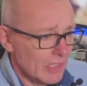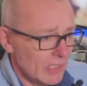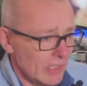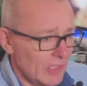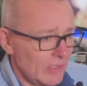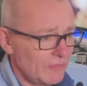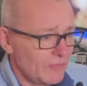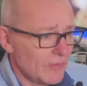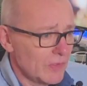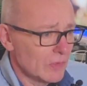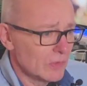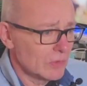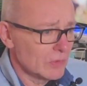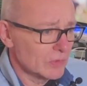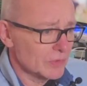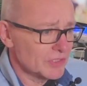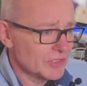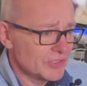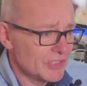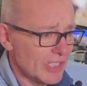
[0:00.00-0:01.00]
If
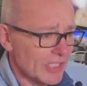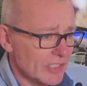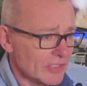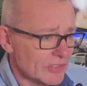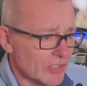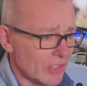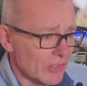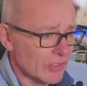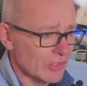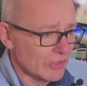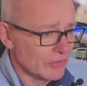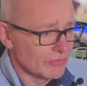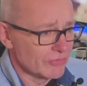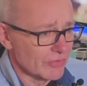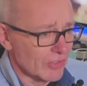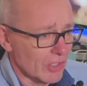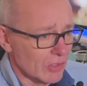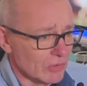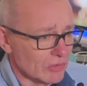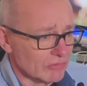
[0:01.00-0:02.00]
your sticks on the
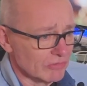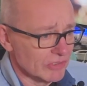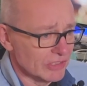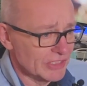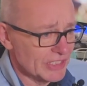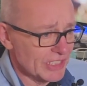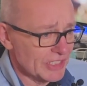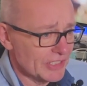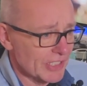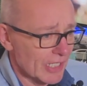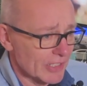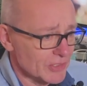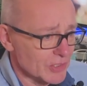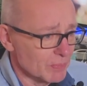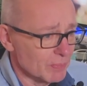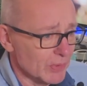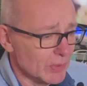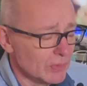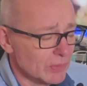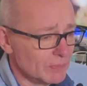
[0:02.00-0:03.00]
controller are
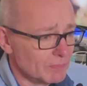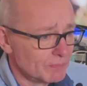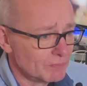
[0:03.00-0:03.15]
detachable,